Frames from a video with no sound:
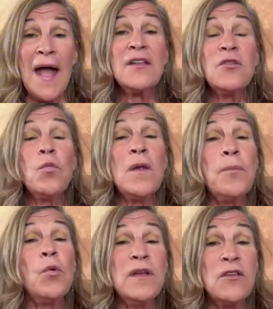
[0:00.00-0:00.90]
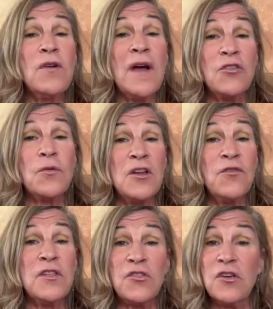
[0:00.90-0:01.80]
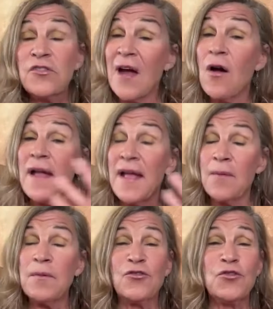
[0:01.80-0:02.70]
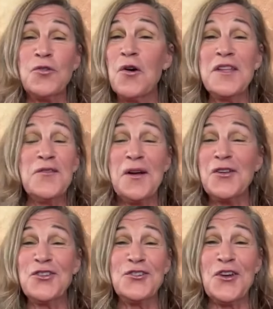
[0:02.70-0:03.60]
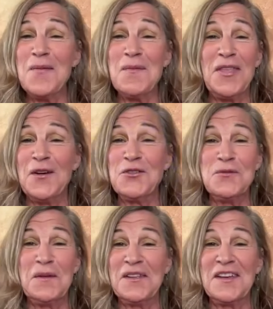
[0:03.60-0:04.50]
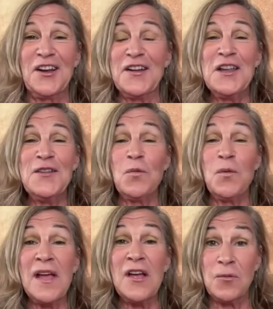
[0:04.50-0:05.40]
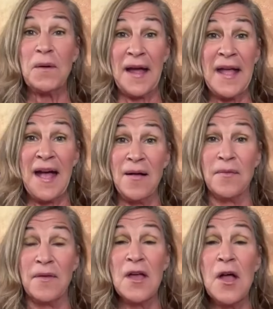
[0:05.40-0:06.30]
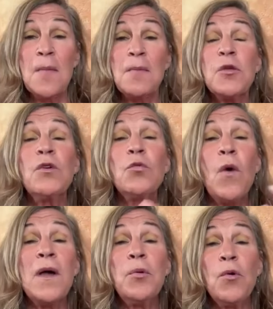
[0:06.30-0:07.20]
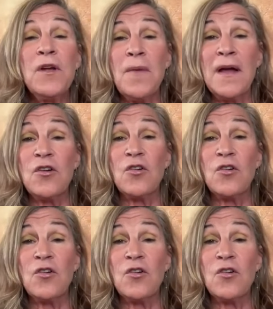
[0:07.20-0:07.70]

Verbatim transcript: I had at one point, you guys ready for this? Because now I am. It's true. Only Preston taught me that I was a millionaire. I didn't even realize it, but I am. But there was mm-hmm. one point in my